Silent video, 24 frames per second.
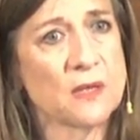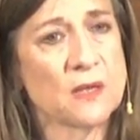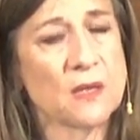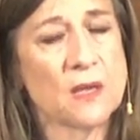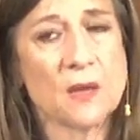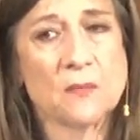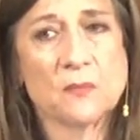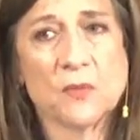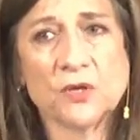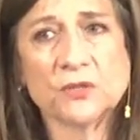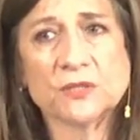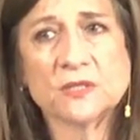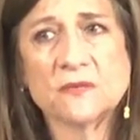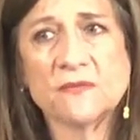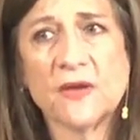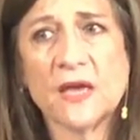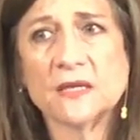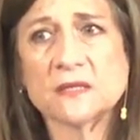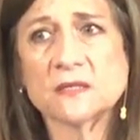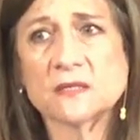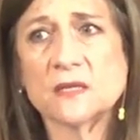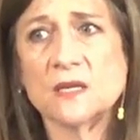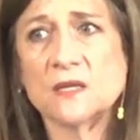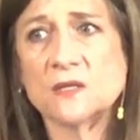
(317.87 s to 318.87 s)
Most of
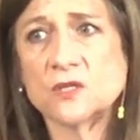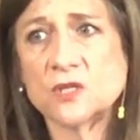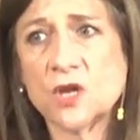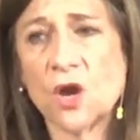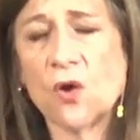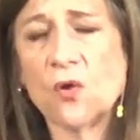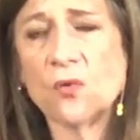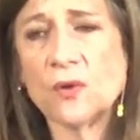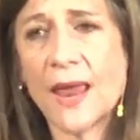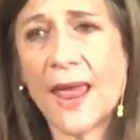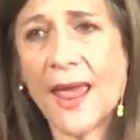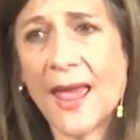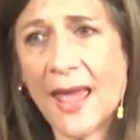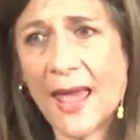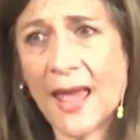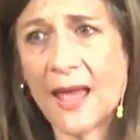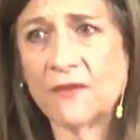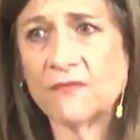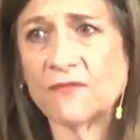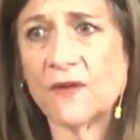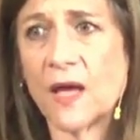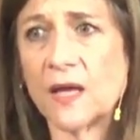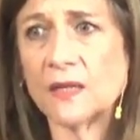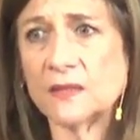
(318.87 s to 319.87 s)
us don't
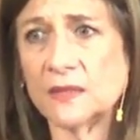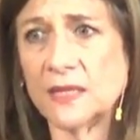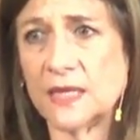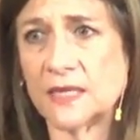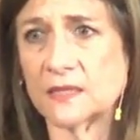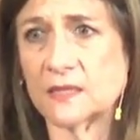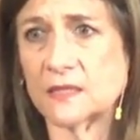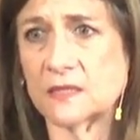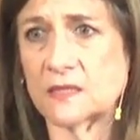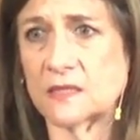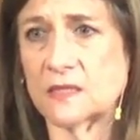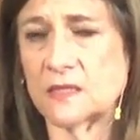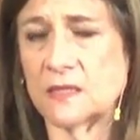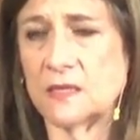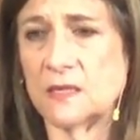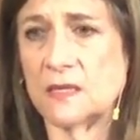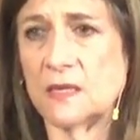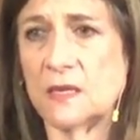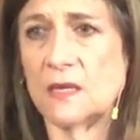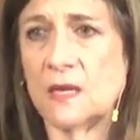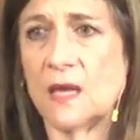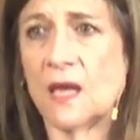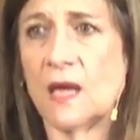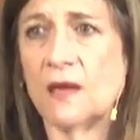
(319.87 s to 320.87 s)
have a list
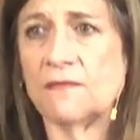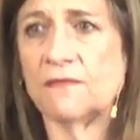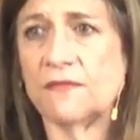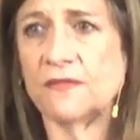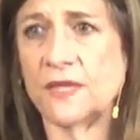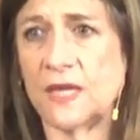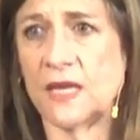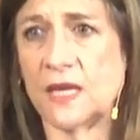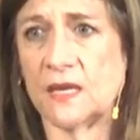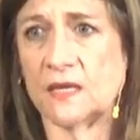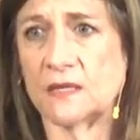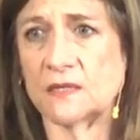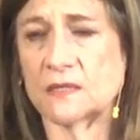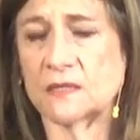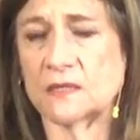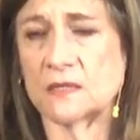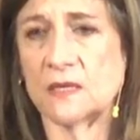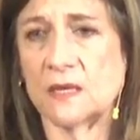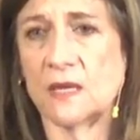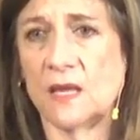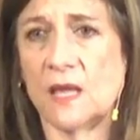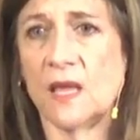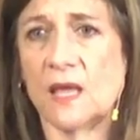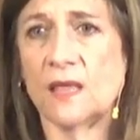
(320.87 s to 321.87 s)
of things
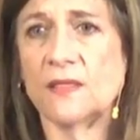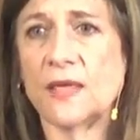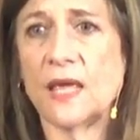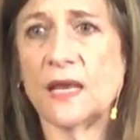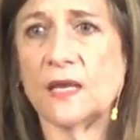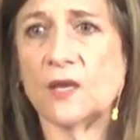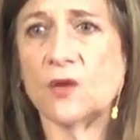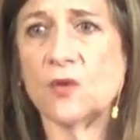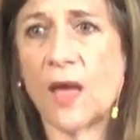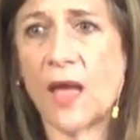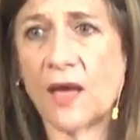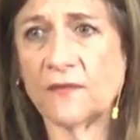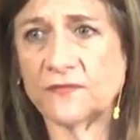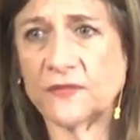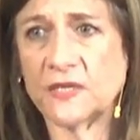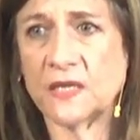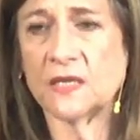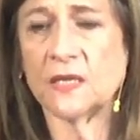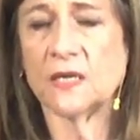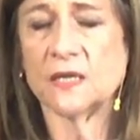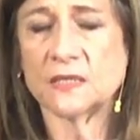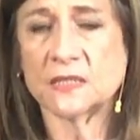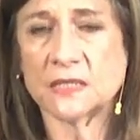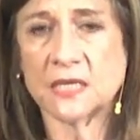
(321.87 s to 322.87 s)
that you have to
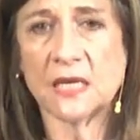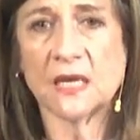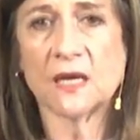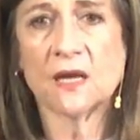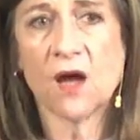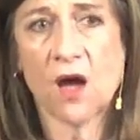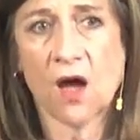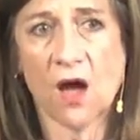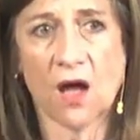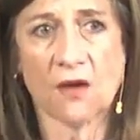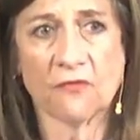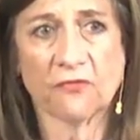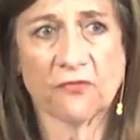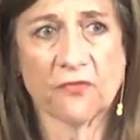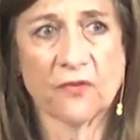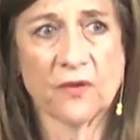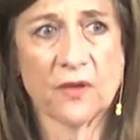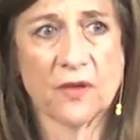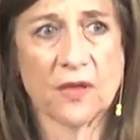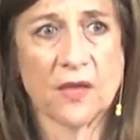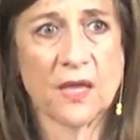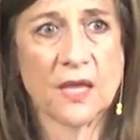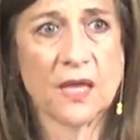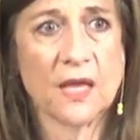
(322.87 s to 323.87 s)
tick off
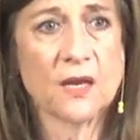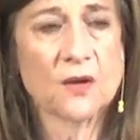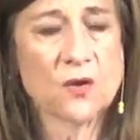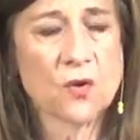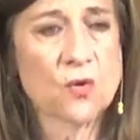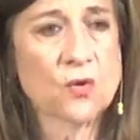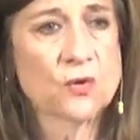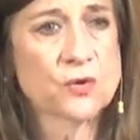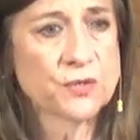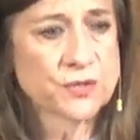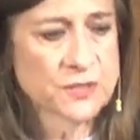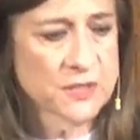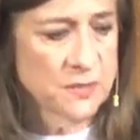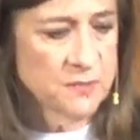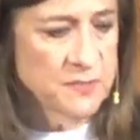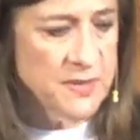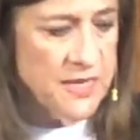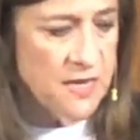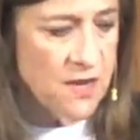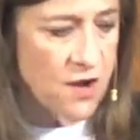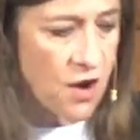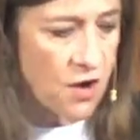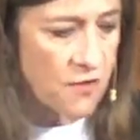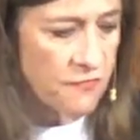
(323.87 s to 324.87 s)
in order to
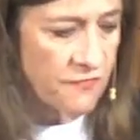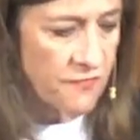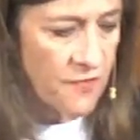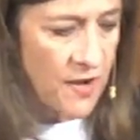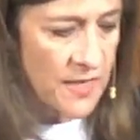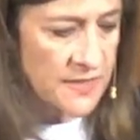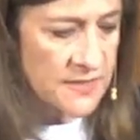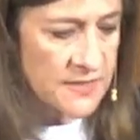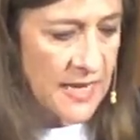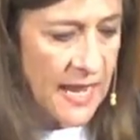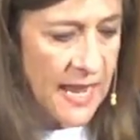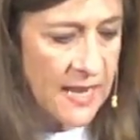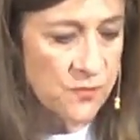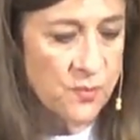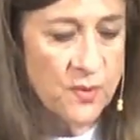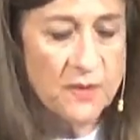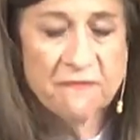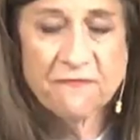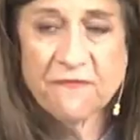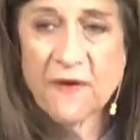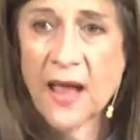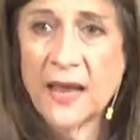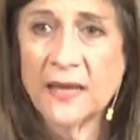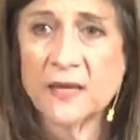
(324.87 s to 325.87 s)
be our friend. And we
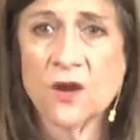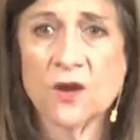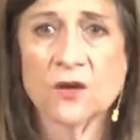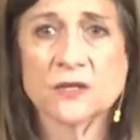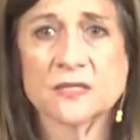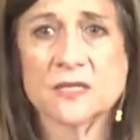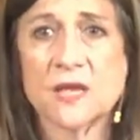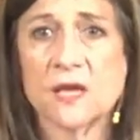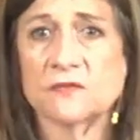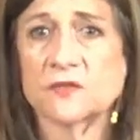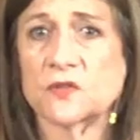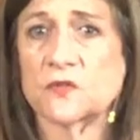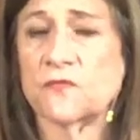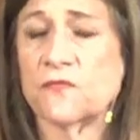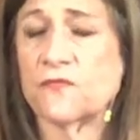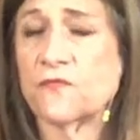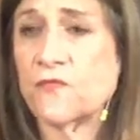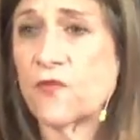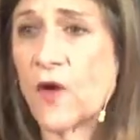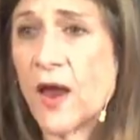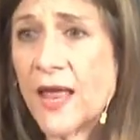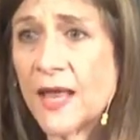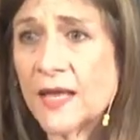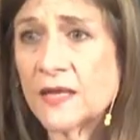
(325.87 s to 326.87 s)
find ourselves
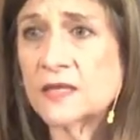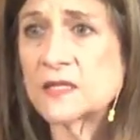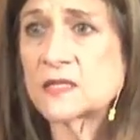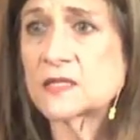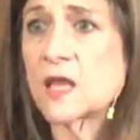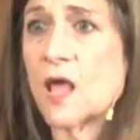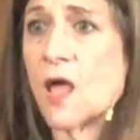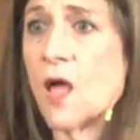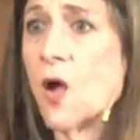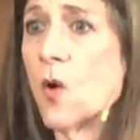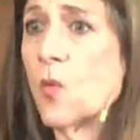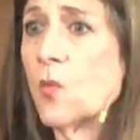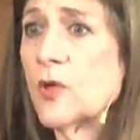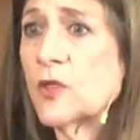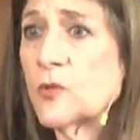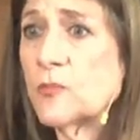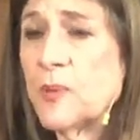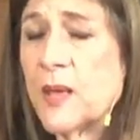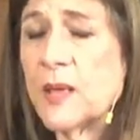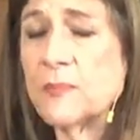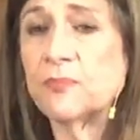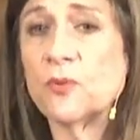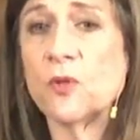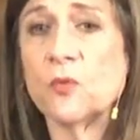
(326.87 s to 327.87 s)
friends with
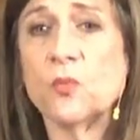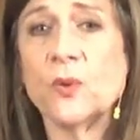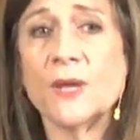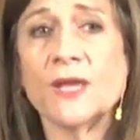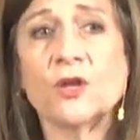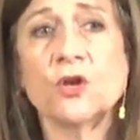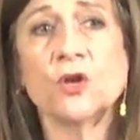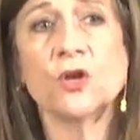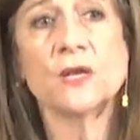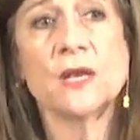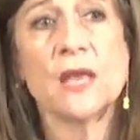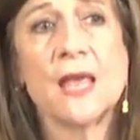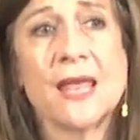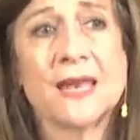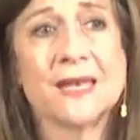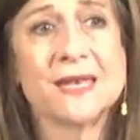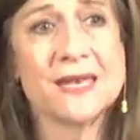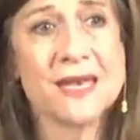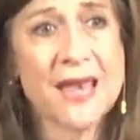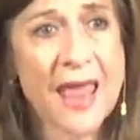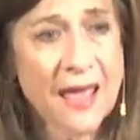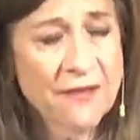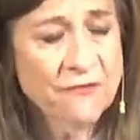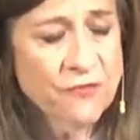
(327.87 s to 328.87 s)
people we could
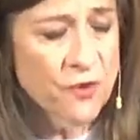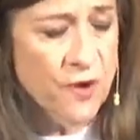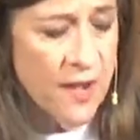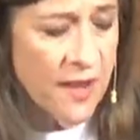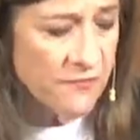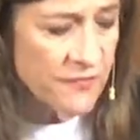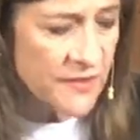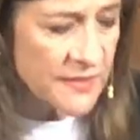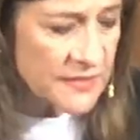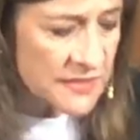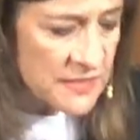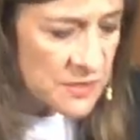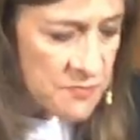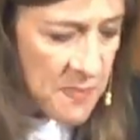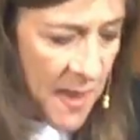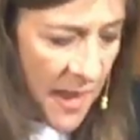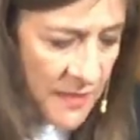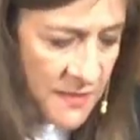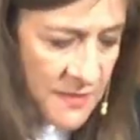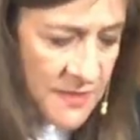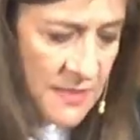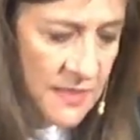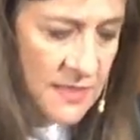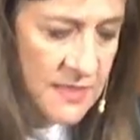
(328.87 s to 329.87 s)
never have
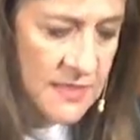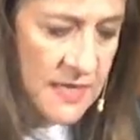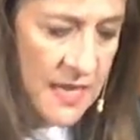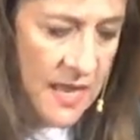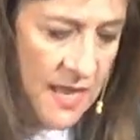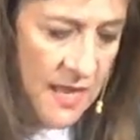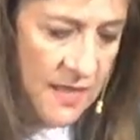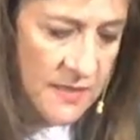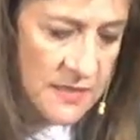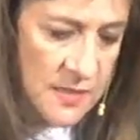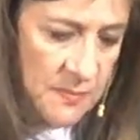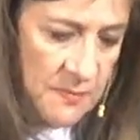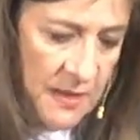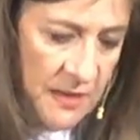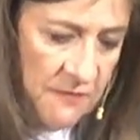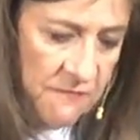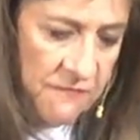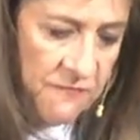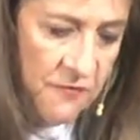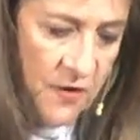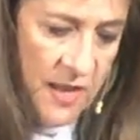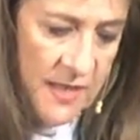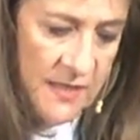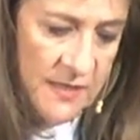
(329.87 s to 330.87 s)
expected to be
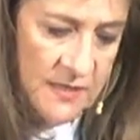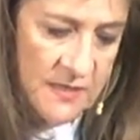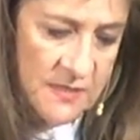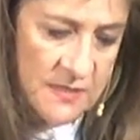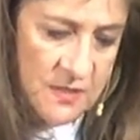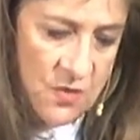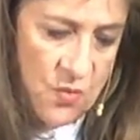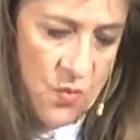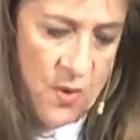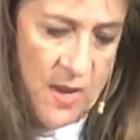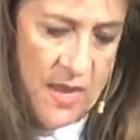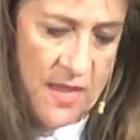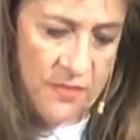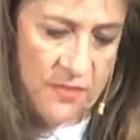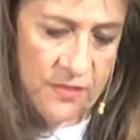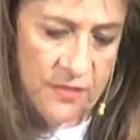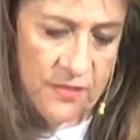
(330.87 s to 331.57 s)
friends with.